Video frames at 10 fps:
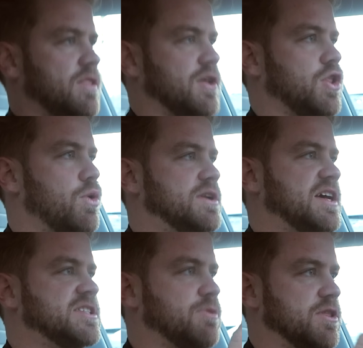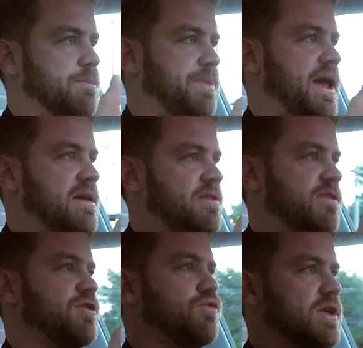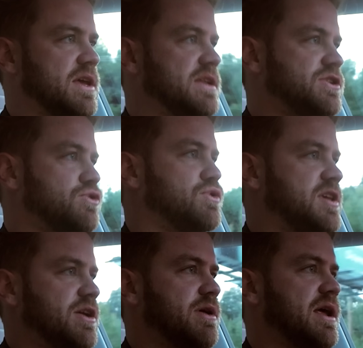the lower decibel, the bass, you really do hear it.